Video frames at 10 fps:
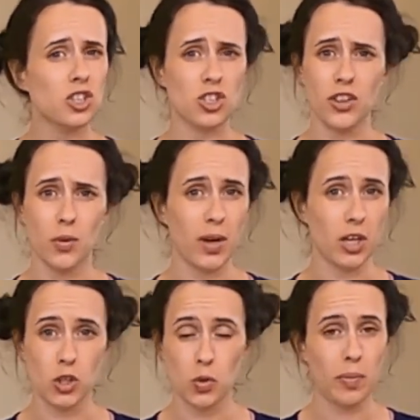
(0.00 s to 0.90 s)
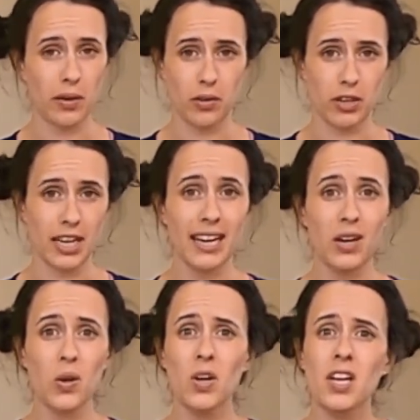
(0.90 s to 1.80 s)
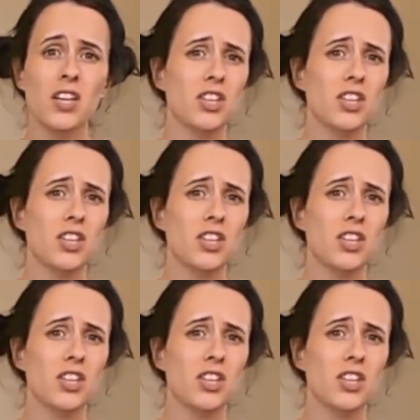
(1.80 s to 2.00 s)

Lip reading: There's nothing we can do about it right now.